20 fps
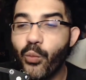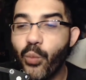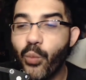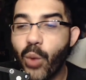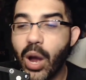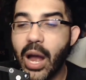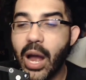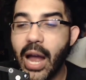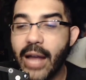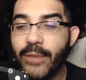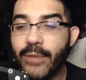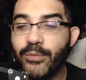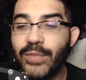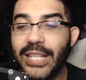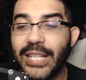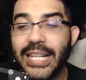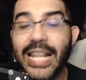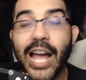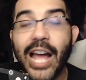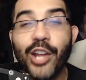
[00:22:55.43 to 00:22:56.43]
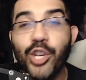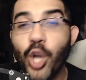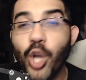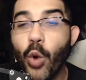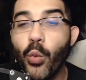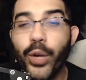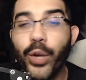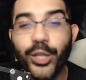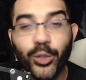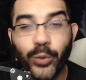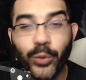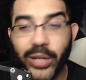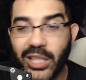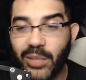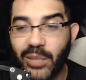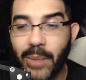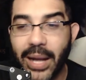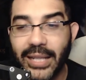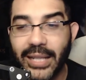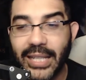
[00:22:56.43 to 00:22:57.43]
I did not know what to
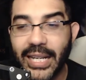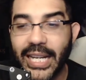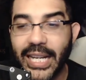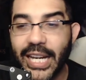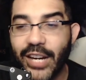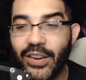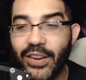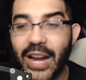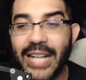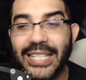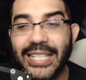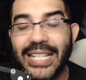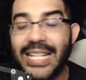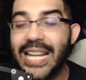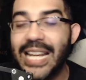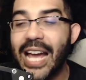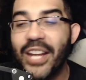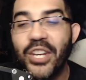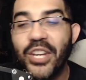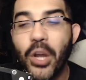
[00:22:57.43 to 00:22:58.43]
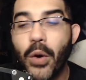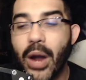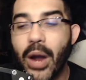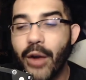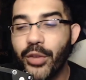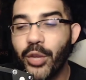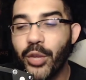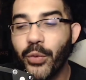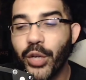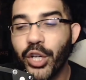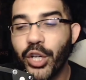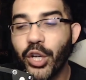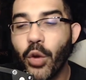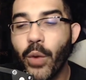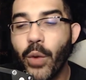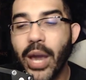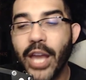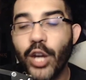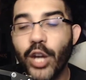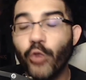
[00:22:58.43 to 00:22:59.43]
expect in here. I did not know how they were going to go
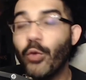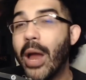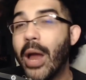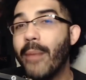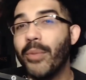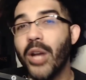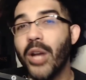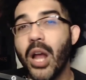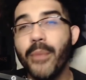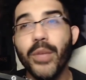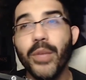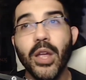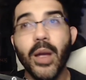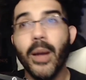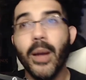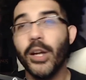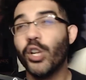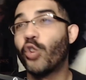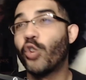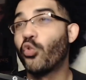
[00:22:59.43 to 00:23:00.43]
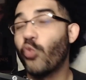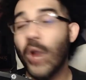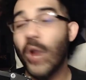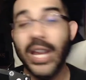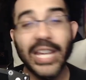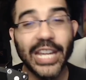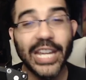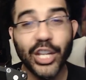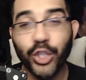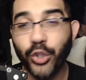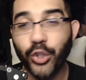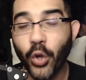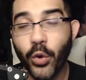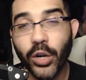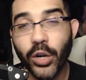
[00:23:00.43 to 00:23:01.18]
ahead and wrap it up. Great intro to